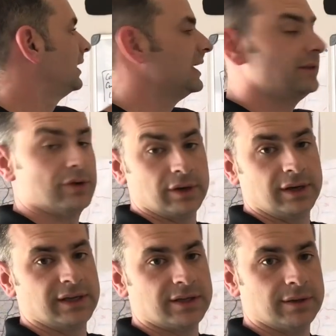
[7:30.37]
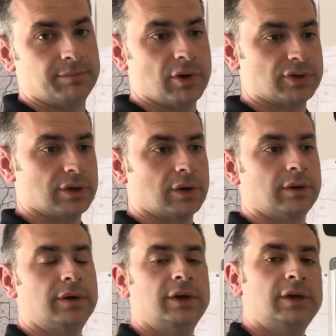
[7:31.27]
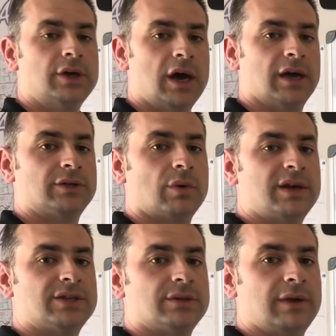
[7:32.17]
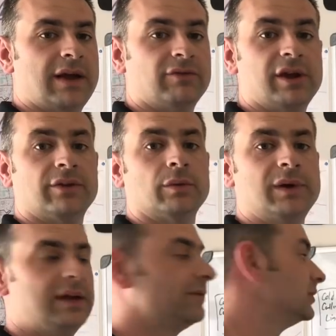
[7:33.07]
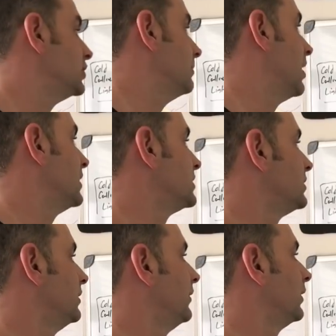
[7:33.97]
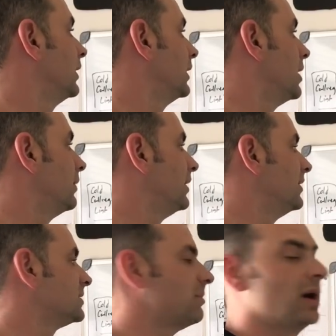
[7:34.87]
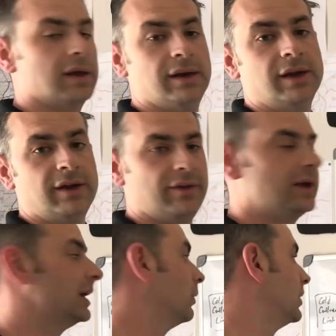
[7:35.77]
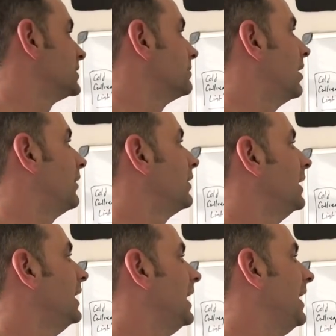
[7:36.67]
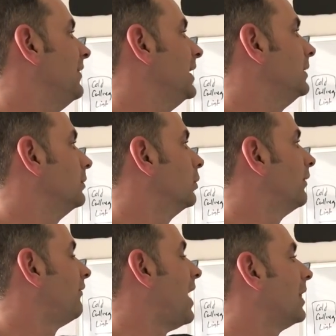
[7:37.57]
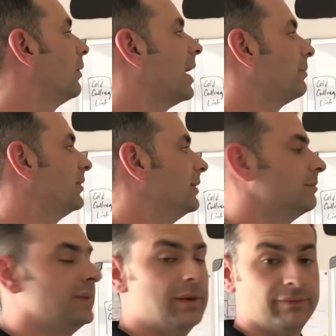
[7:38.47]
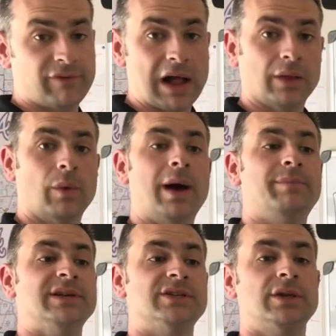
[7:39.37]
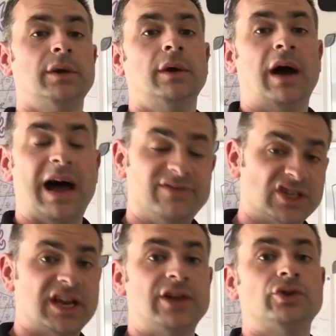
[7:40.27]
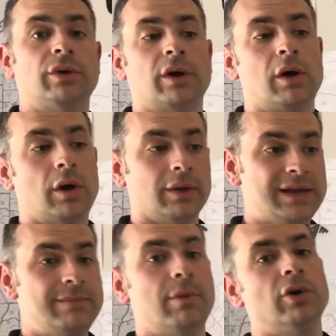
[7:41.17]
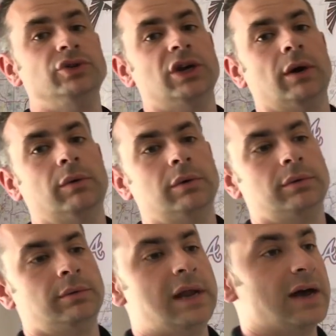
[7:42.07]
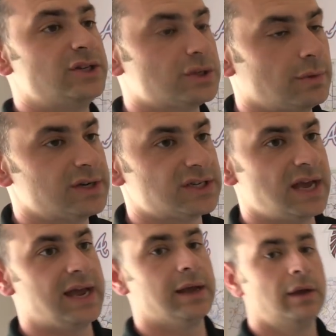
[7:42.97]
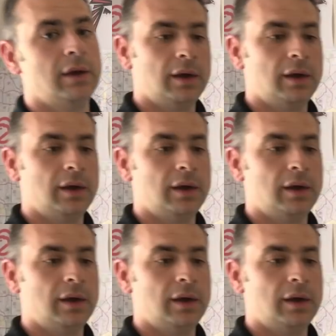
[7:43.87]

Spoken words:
Again, they're going to get the postcard twice every other week for 2 months. Then they're going to go into this bucket. They'll get it once a month. And then we'll follow up with them. And follow up is I've scheduled a call in Mojo. Now, I just want to say,